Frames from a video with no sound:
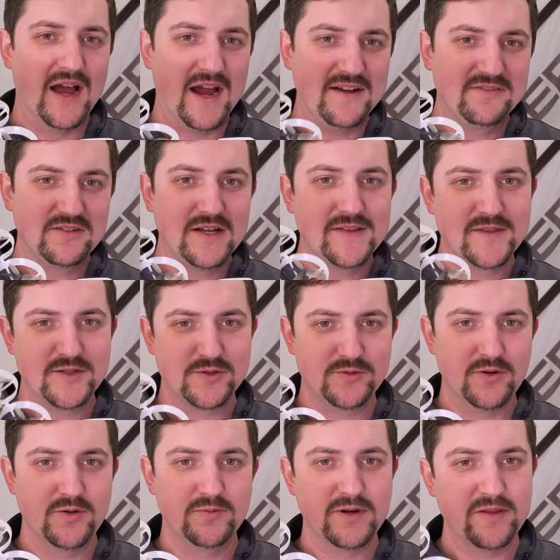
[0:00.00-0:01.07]
I fly this
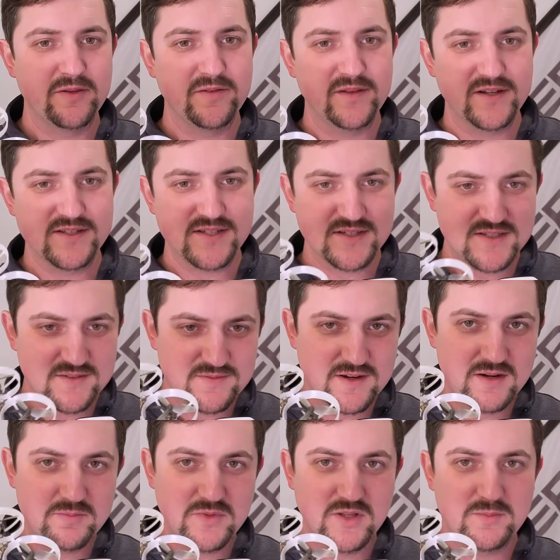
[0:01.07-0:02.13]
drone rather than a
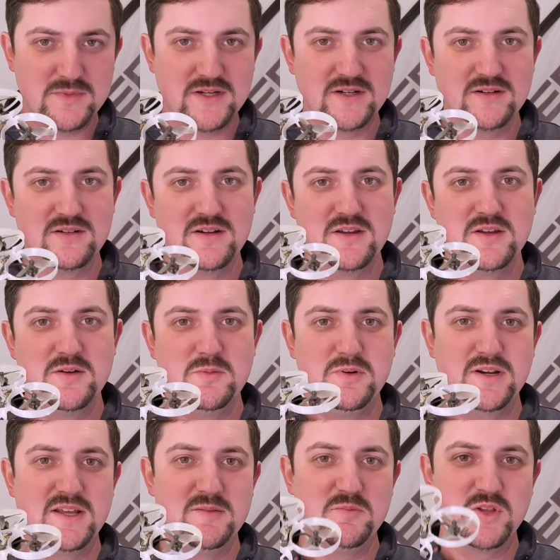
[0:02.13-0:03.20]
65mm when
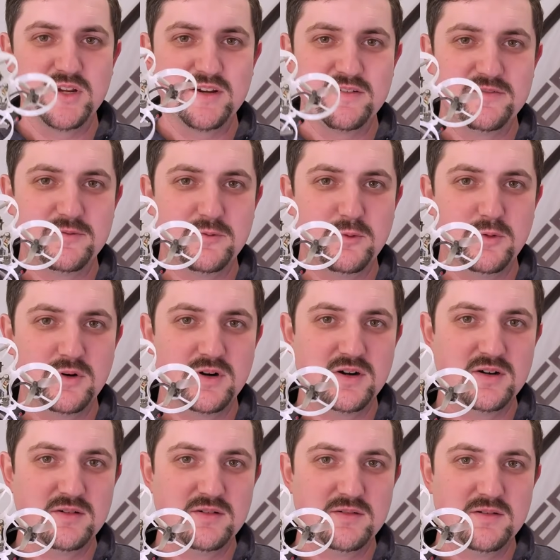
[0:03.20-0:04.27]
I'm looking
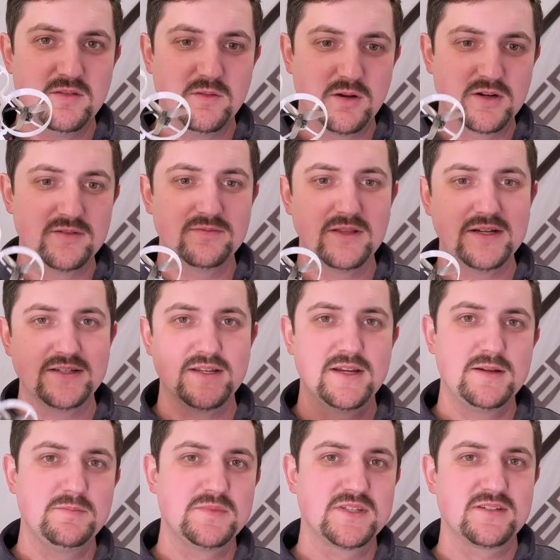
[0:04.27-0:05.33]
for longer flight
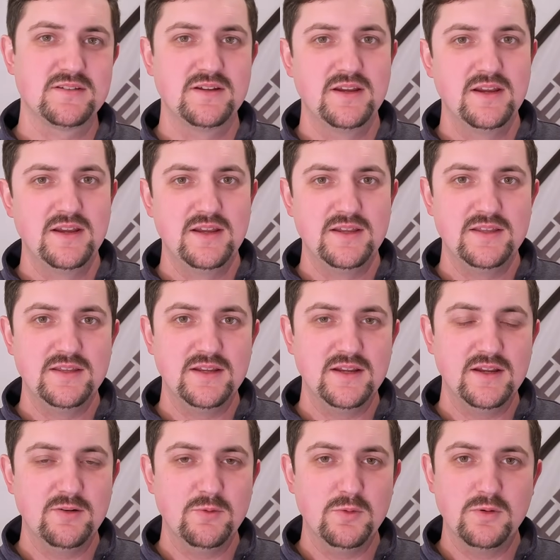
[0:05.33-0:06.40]
times,
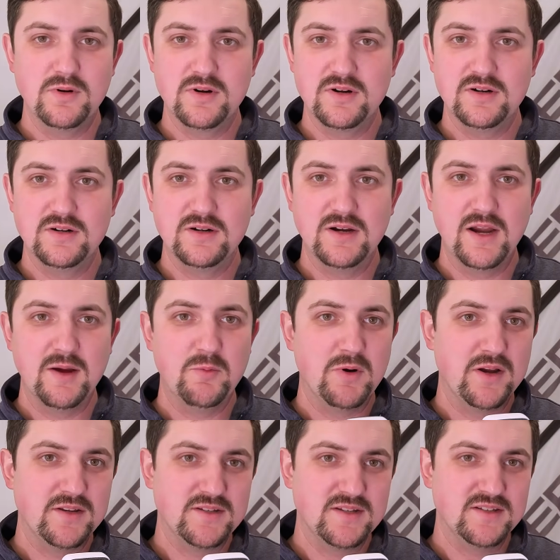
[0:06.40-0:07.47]
or I
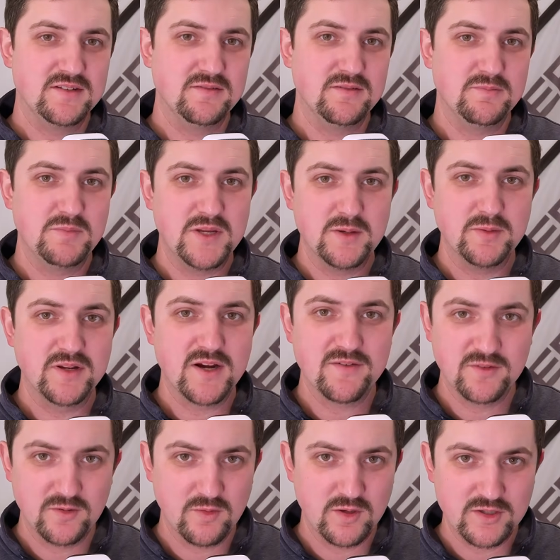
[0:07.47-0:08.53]
want it to be able to
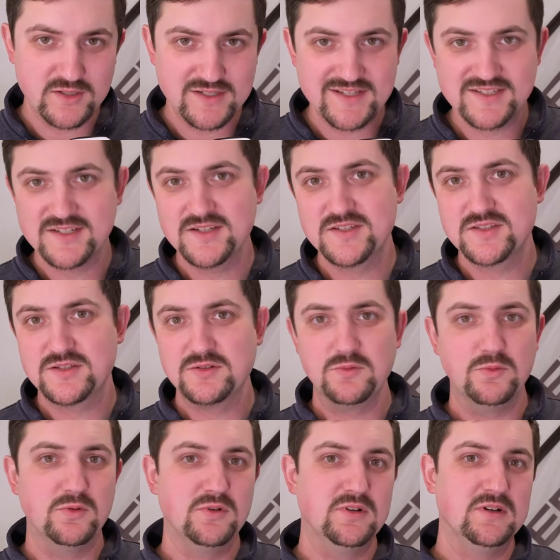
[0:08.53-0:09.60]
cover a longer distance,
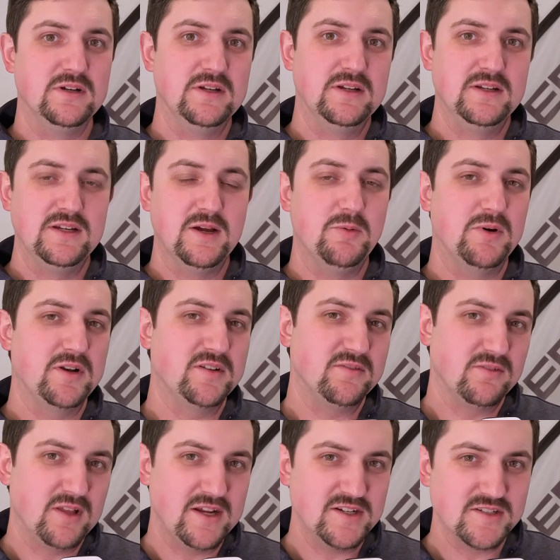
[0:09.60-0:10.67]
or I want it to
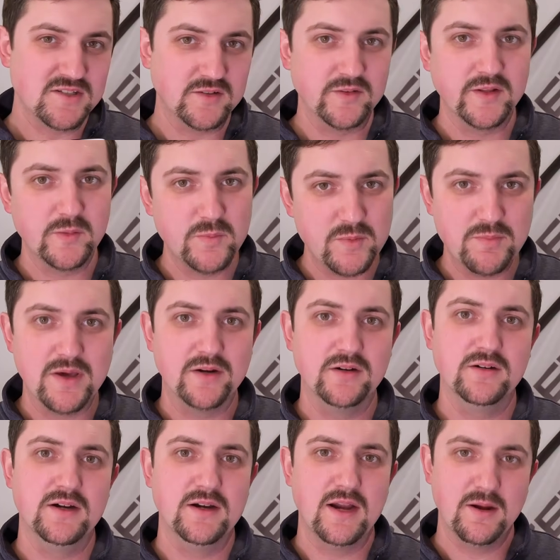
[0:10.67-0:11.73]
fly just a little bit
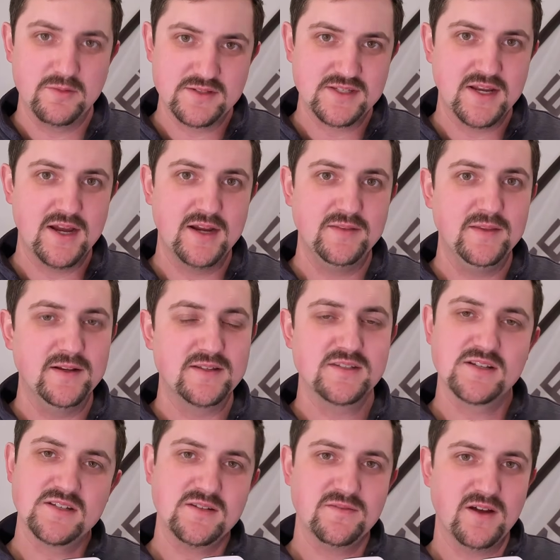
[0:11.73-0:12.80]
better outside than a
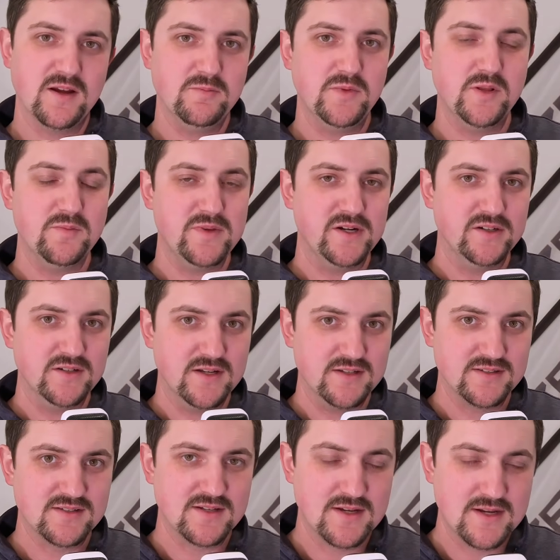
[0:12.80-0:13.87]
65mm does.